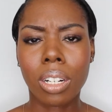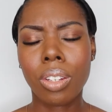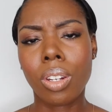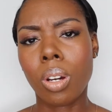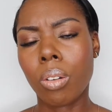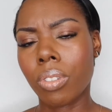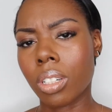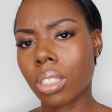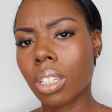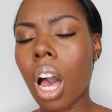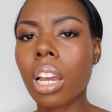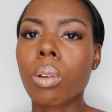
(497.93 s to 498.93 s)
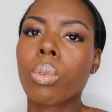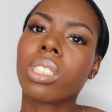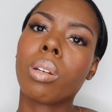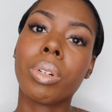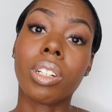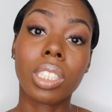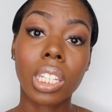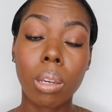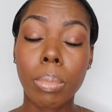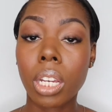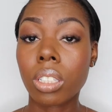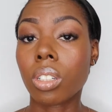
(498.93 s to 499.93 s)
if you're talking with some of your
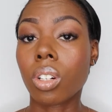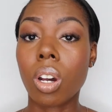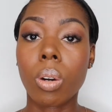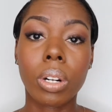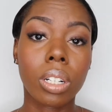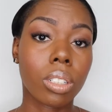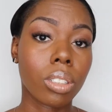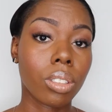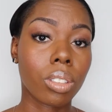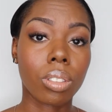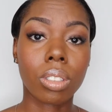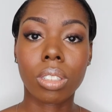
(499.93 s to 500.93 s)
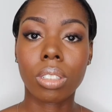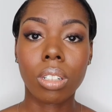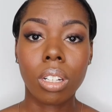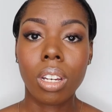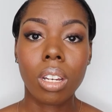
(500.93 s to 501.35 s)
teammates or coworkers or